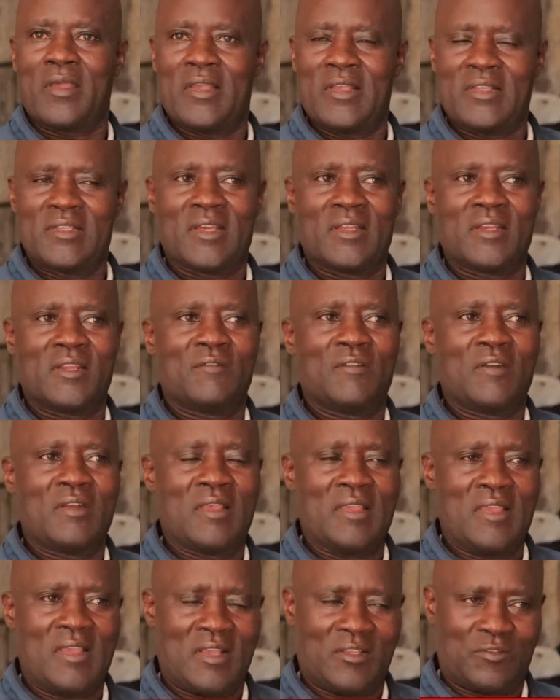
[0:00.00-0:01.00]
Each and every
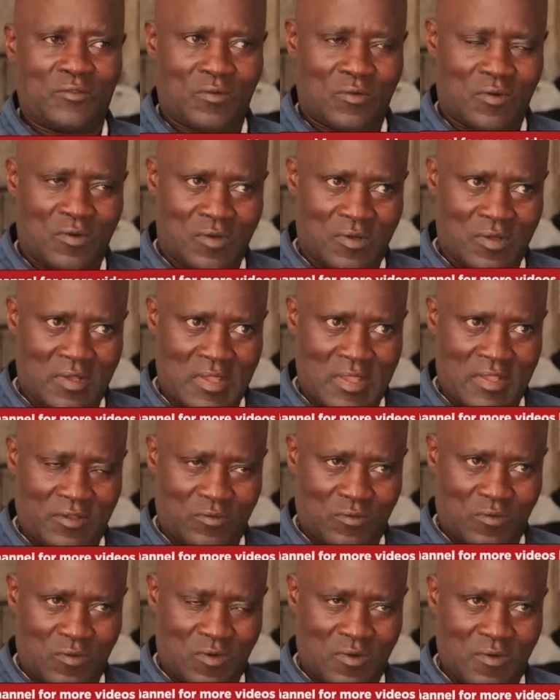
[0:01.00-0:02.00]
day, he has to
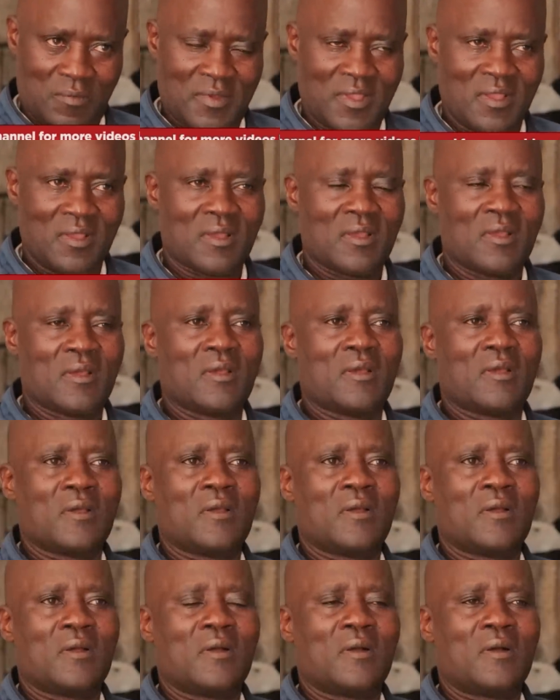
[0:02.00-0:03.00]
call me
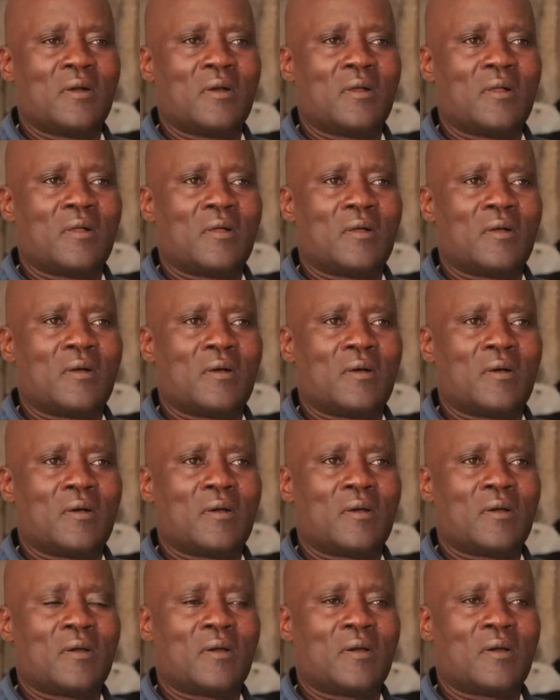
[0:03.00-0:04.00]

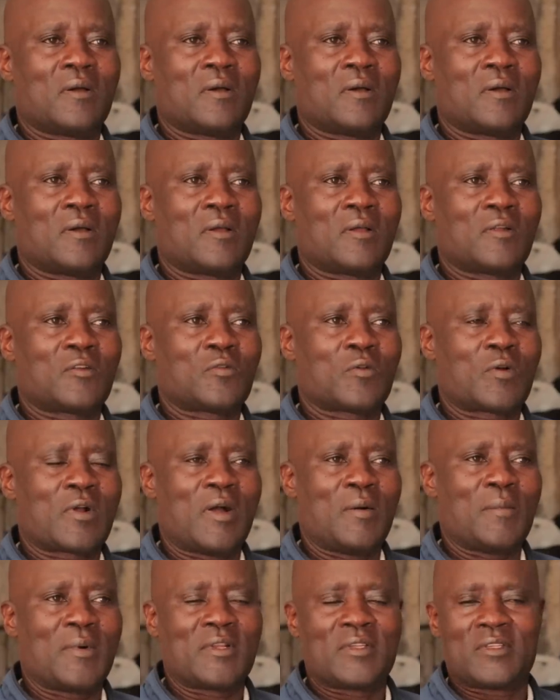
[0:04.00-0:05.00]
to
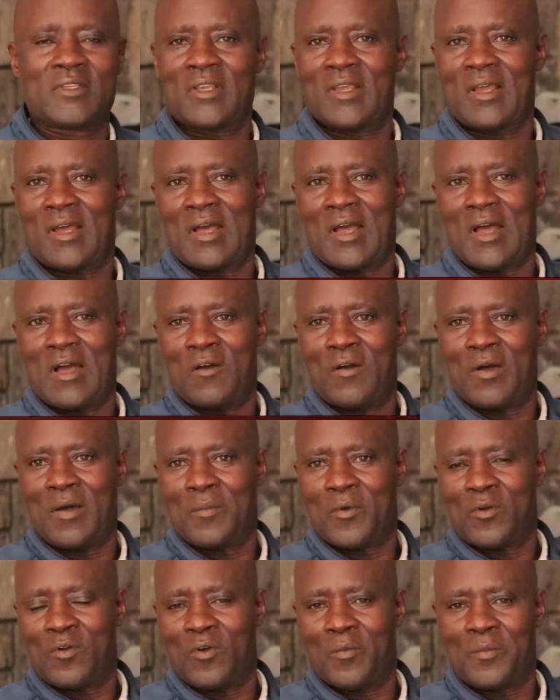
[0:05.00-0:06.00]
come and see how
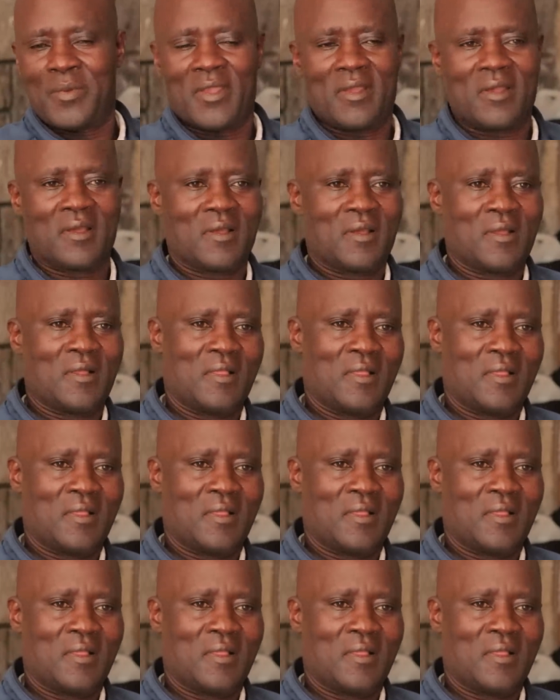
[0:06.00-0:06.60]
I'm coping.